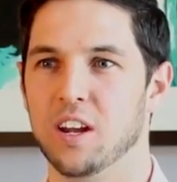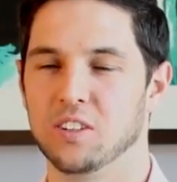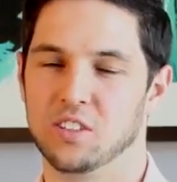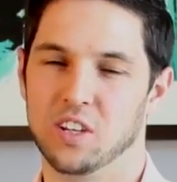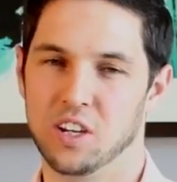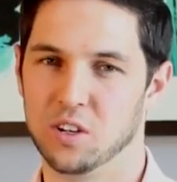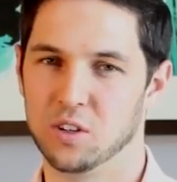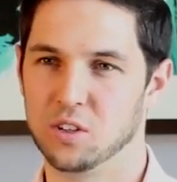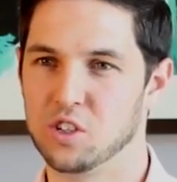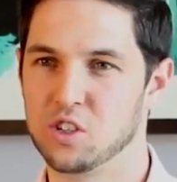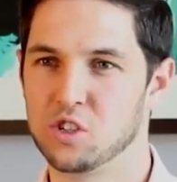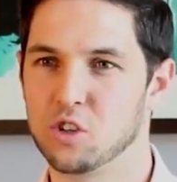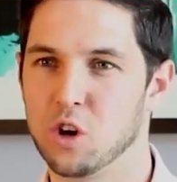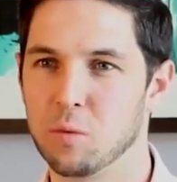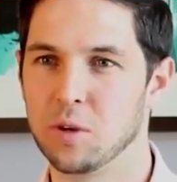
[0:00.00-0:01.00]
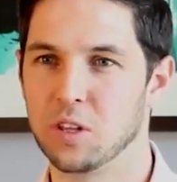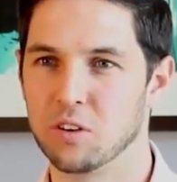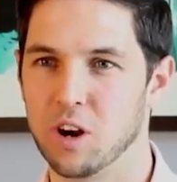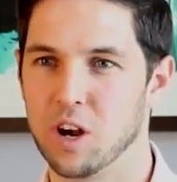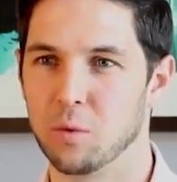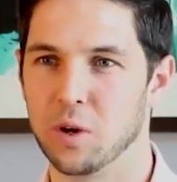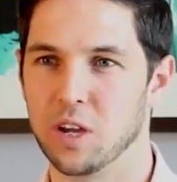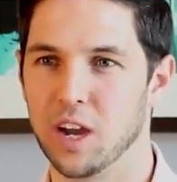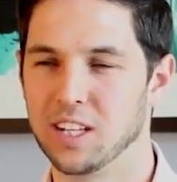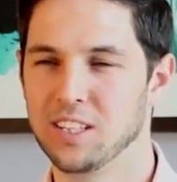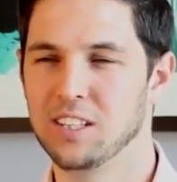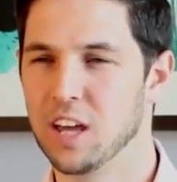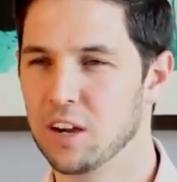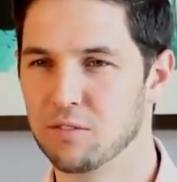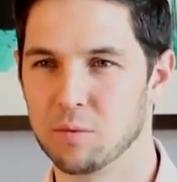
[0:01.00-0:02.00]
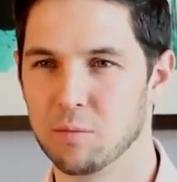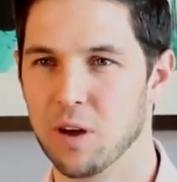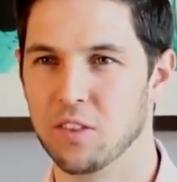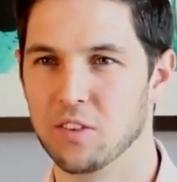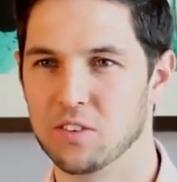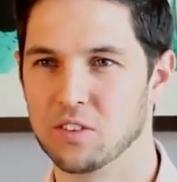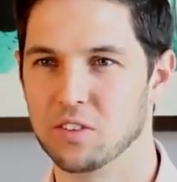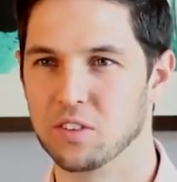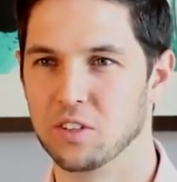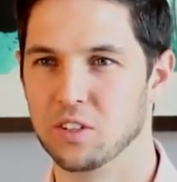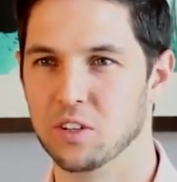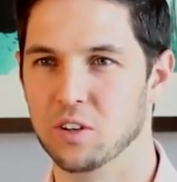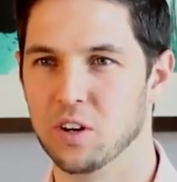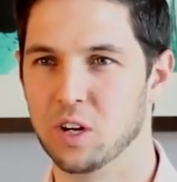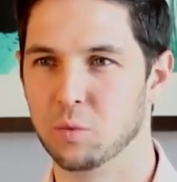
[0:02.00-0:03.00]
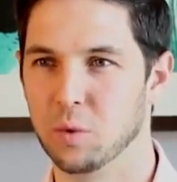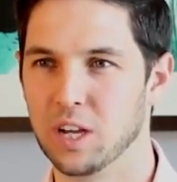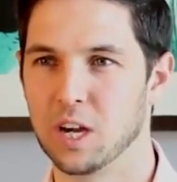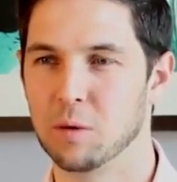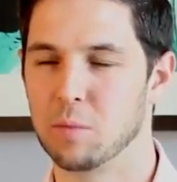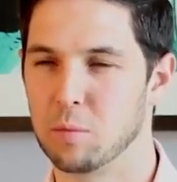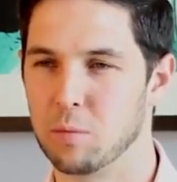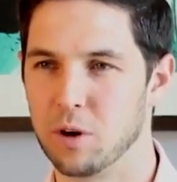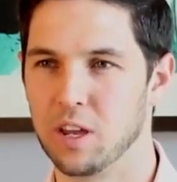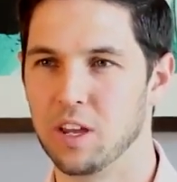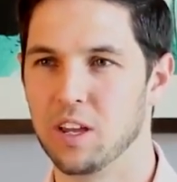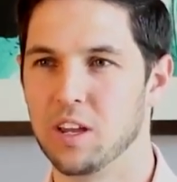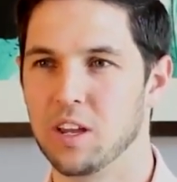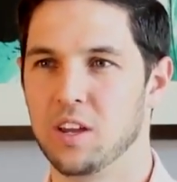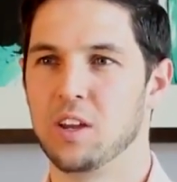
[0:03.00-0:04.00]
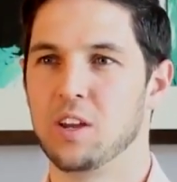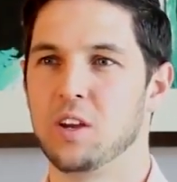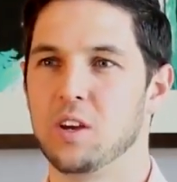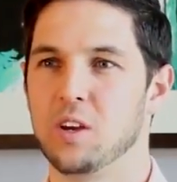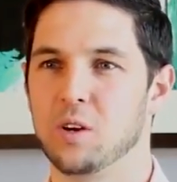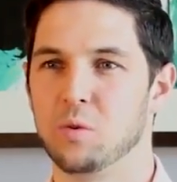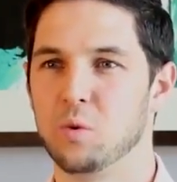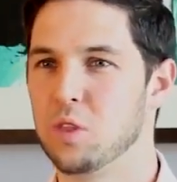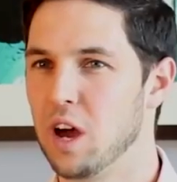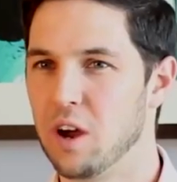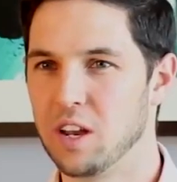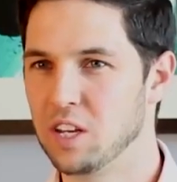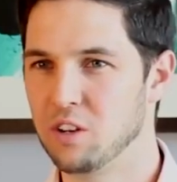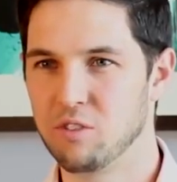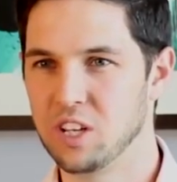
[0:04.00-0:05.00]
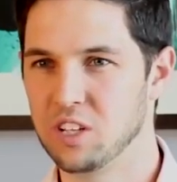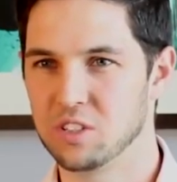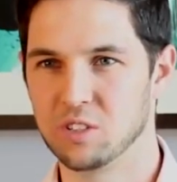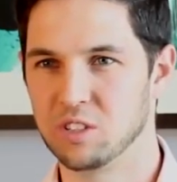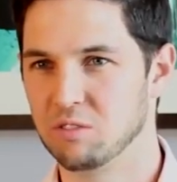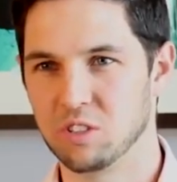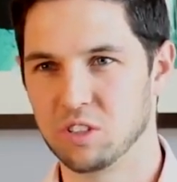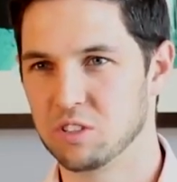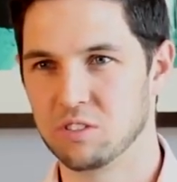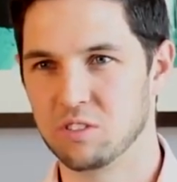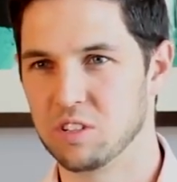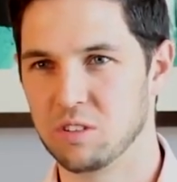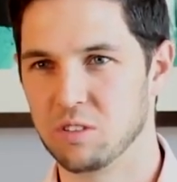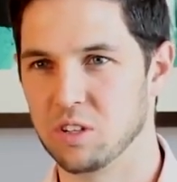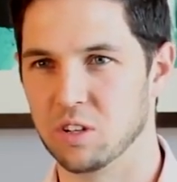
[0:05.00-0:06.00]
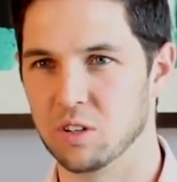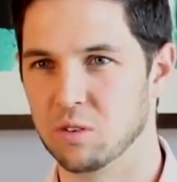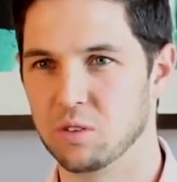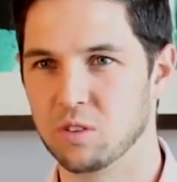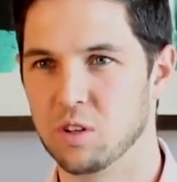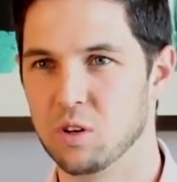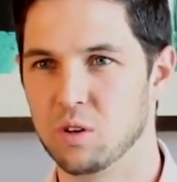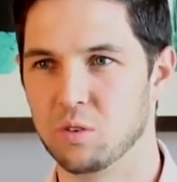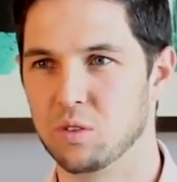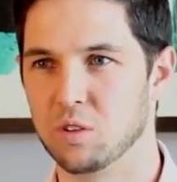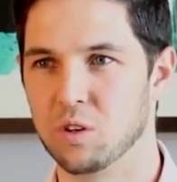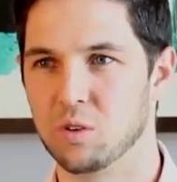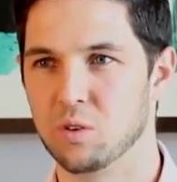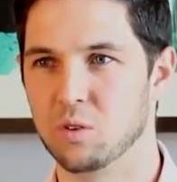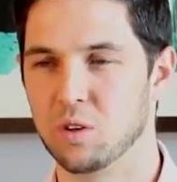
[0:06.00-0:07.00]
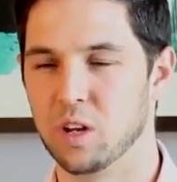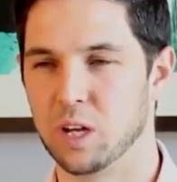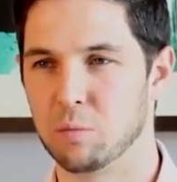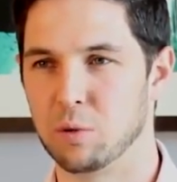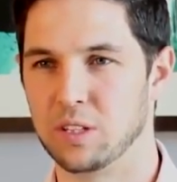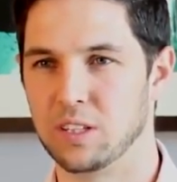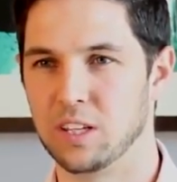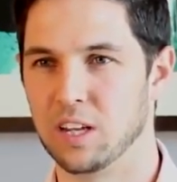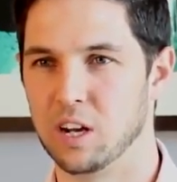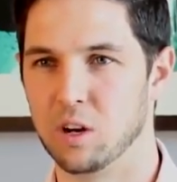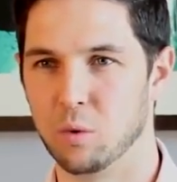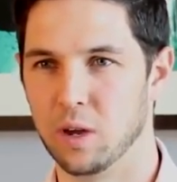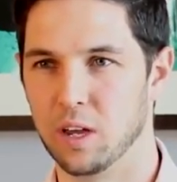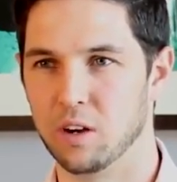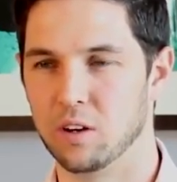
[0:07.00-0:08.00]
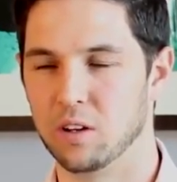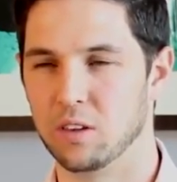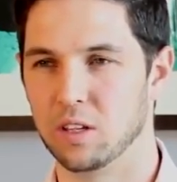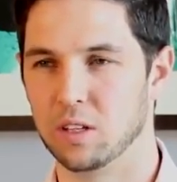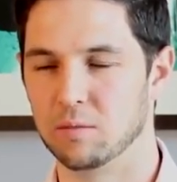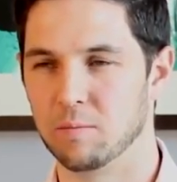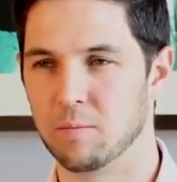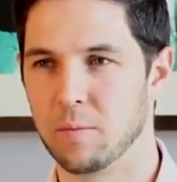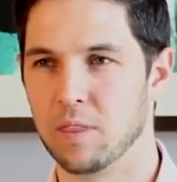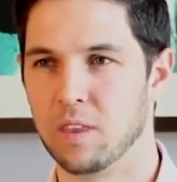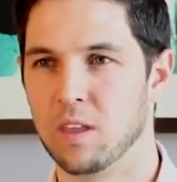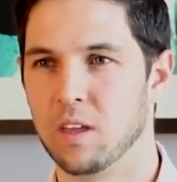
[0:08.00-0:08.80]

and I'd say, you know, just show me the right way. I did that for months. You know, I'd wake up and pray without any reason, just, you know, no like particular way or anything.